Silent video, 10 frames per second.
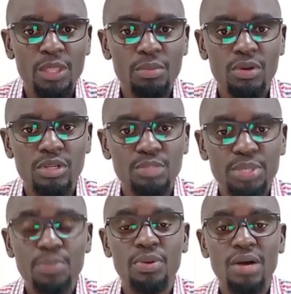because
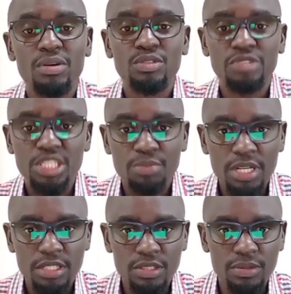people are going to
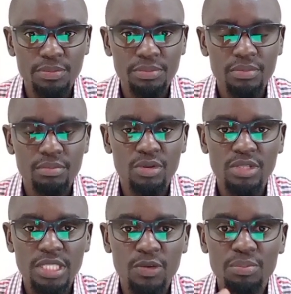respect you,
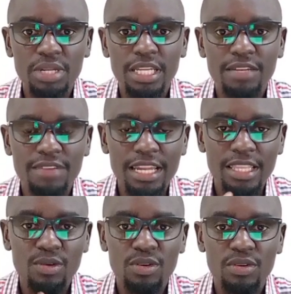because they will believe
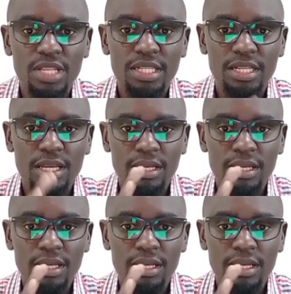and they will know that